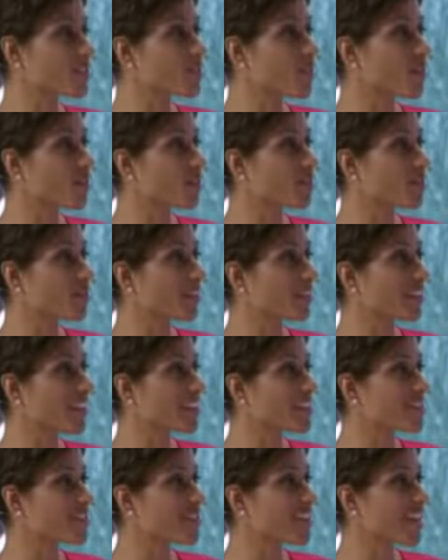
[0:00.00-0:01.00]
talked about
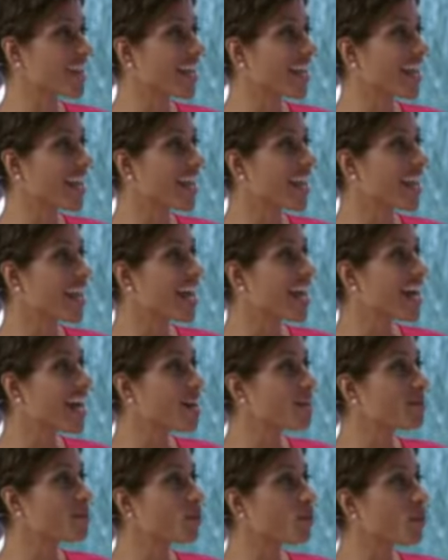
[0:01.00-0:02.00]
yesterday.
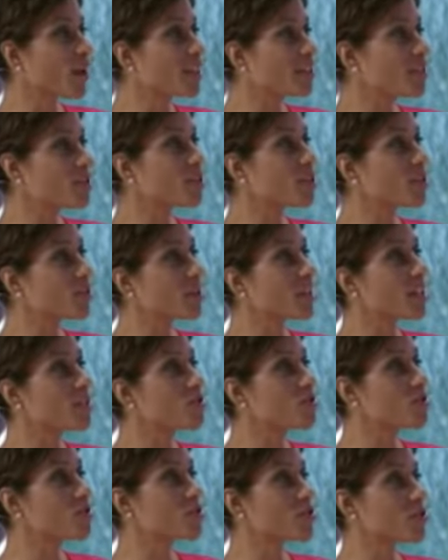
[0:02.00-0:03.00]
When do you
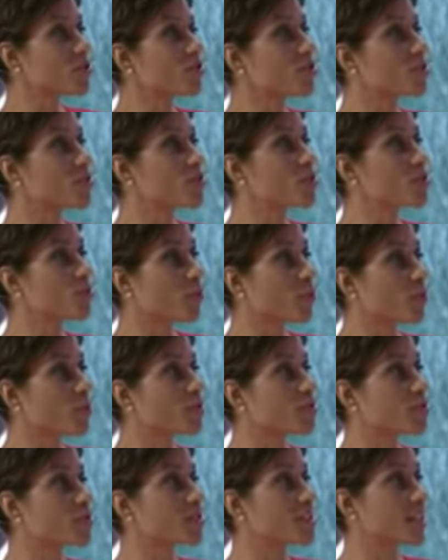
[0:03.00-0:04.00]
introduce
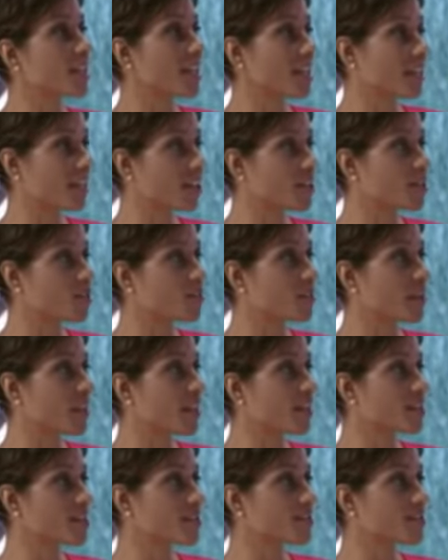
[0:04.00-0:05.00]
sports to kids?
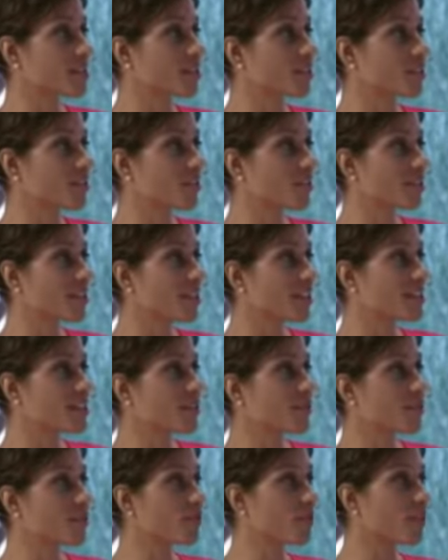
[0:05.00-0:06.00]
Because there's a little
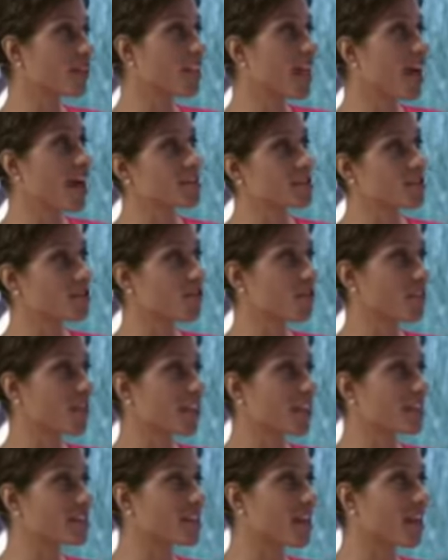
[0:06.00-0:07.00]
different philosophy
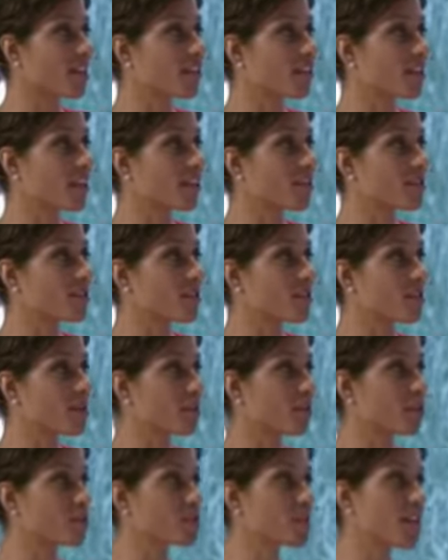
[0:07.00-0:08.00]
that's out there. Some
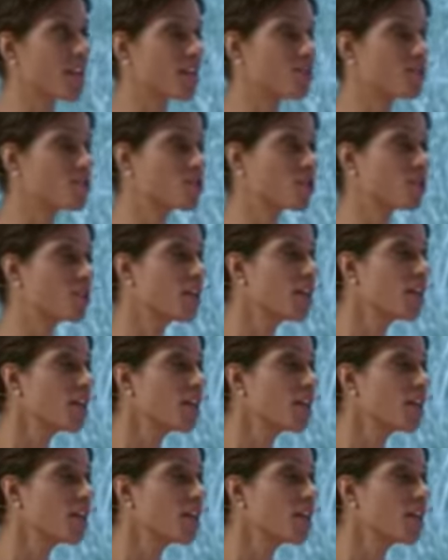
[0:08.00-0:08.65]
people say you should